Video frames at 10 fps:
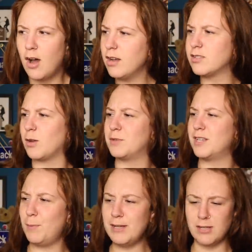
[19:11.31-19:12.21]
Also, is
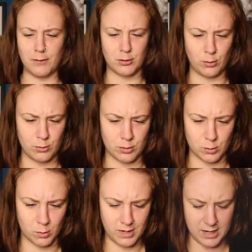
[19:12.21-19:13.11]
this based off a true
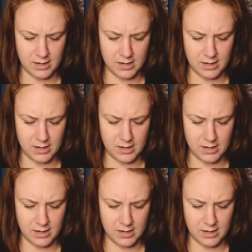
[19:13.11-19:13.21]
story?